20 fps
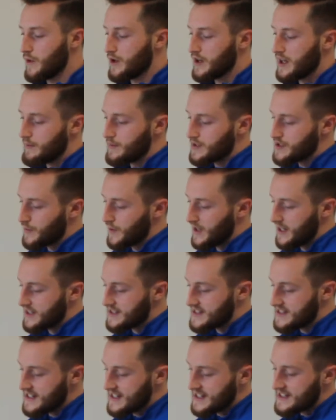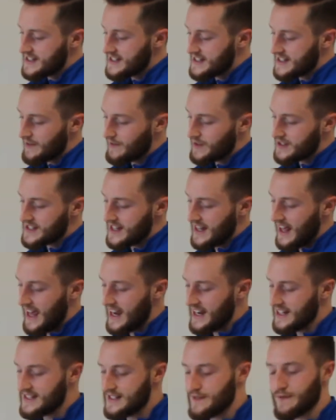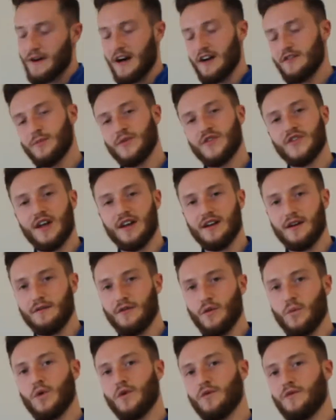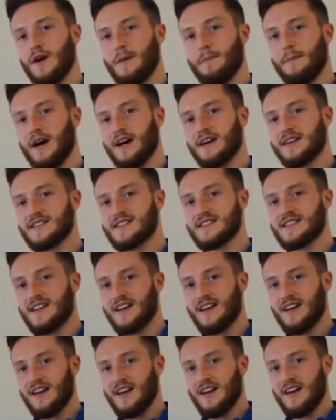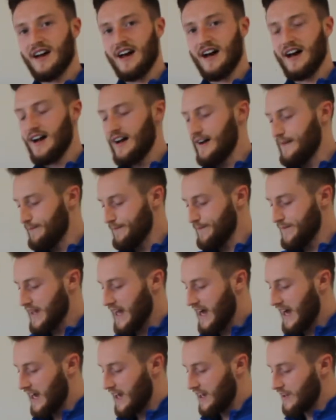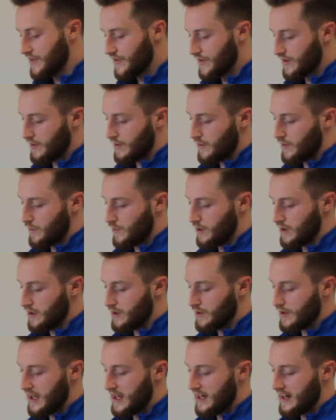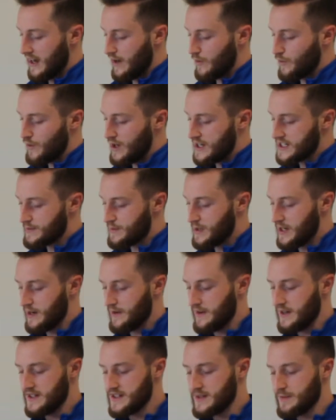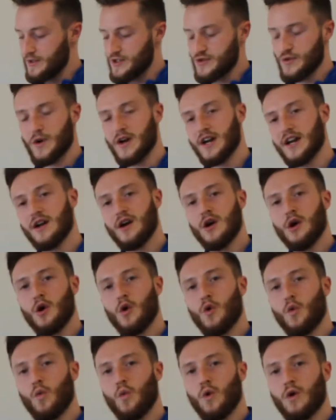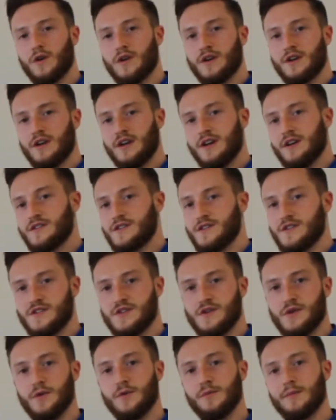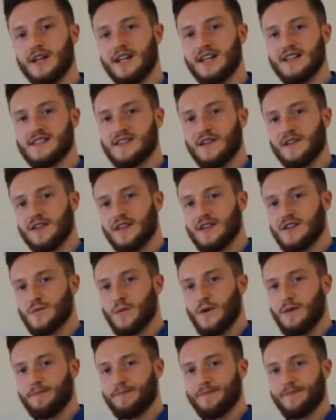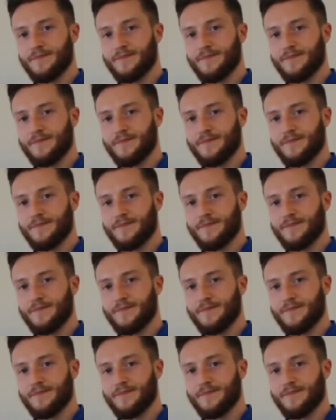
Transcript: working between 67 to 85% of the 1 rep max, and we're looking at rest periods between 1 to 2 minutes on this one.